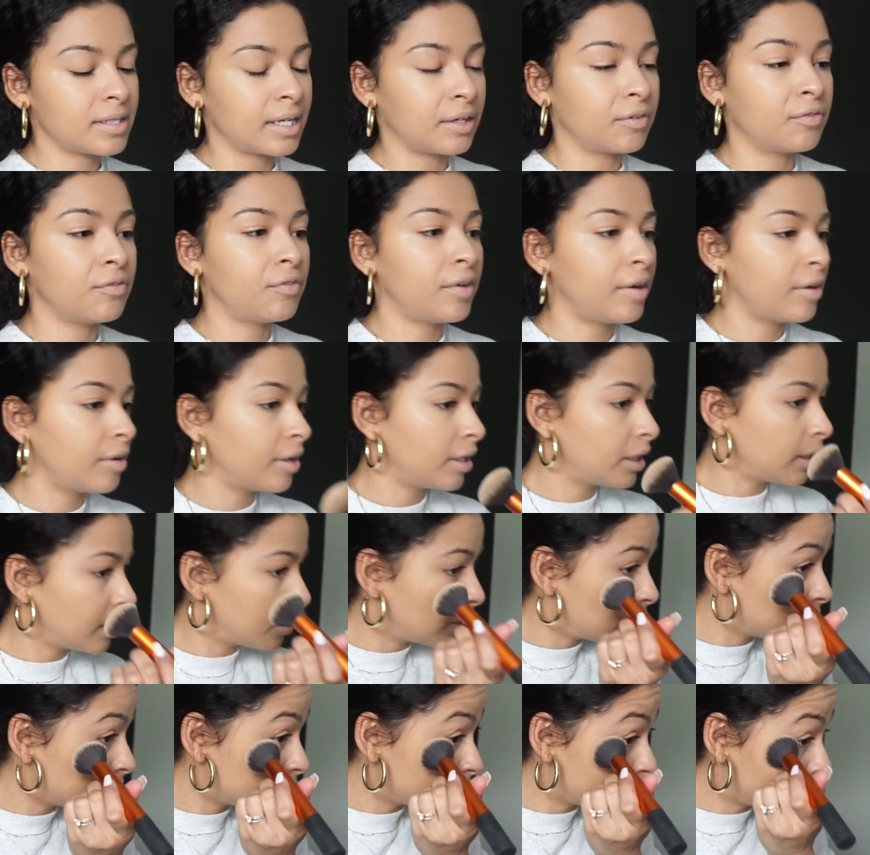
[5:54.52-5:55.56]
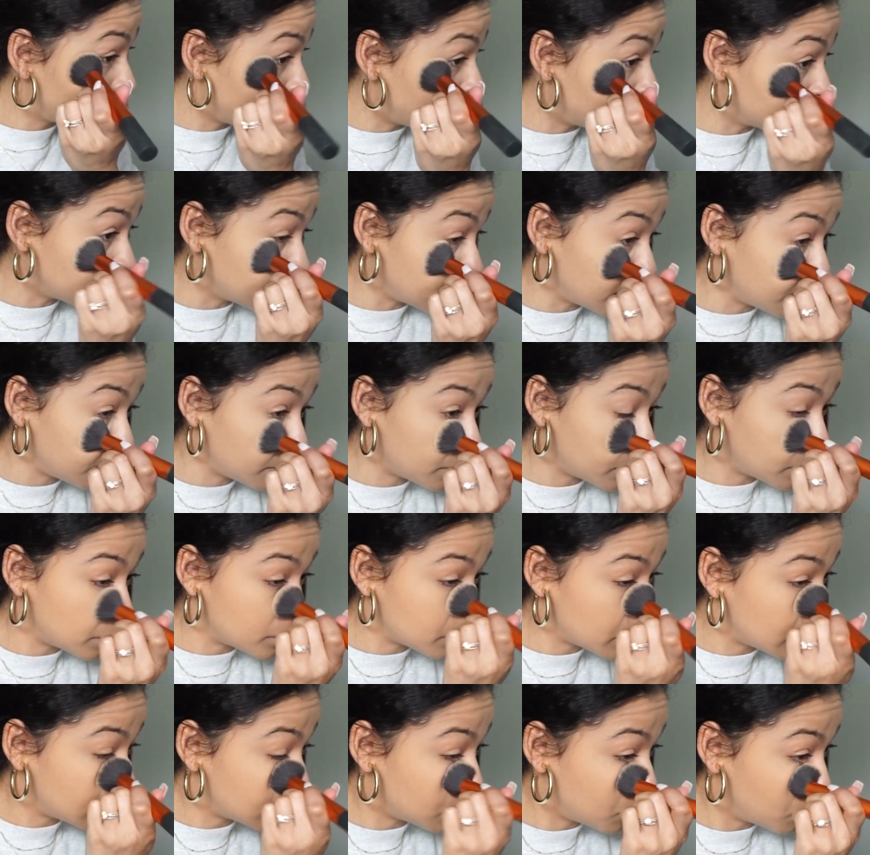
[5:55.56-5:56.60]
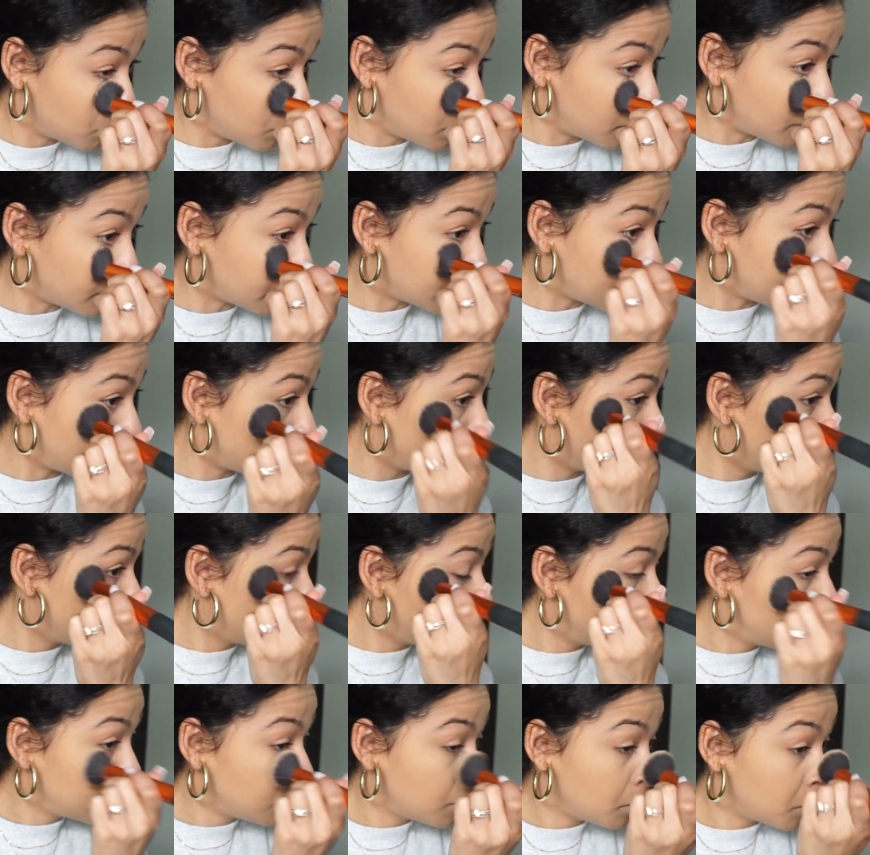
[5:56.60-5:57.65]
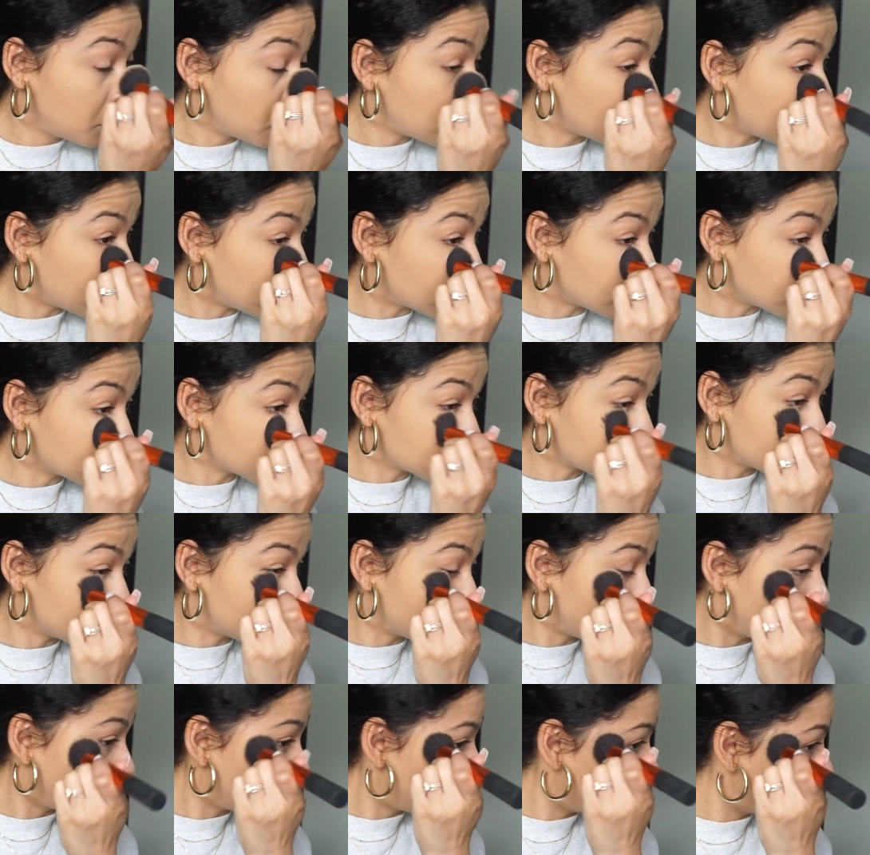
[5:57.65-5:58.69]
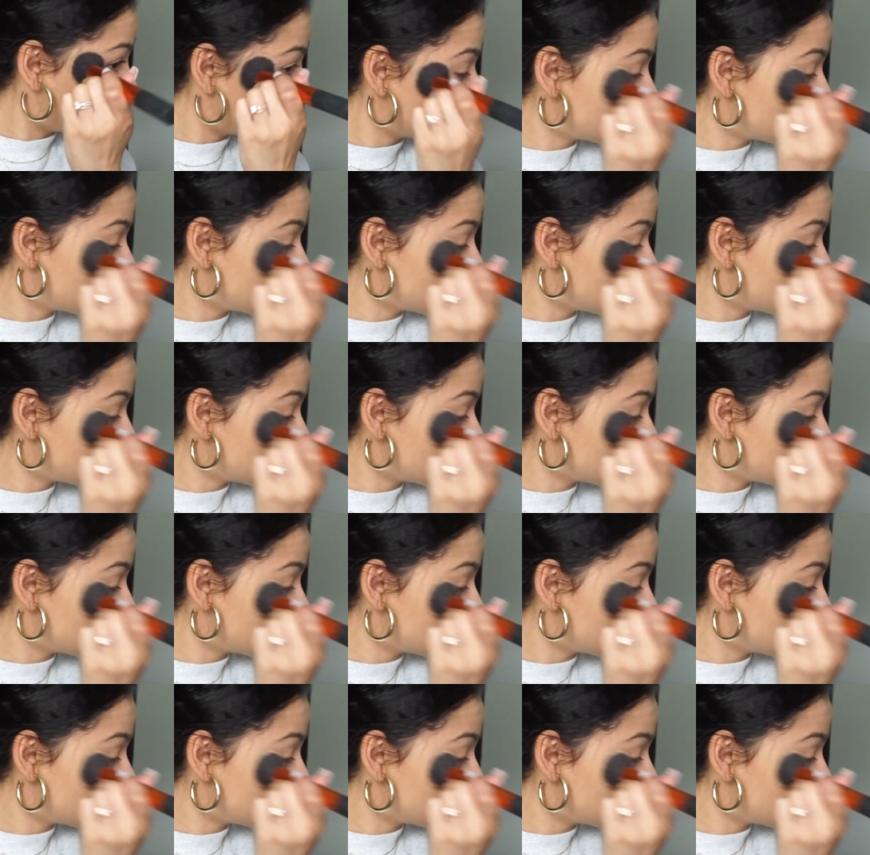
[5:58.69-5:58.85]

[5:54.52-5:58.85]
like very gently because I don't wanna get wrinkled in my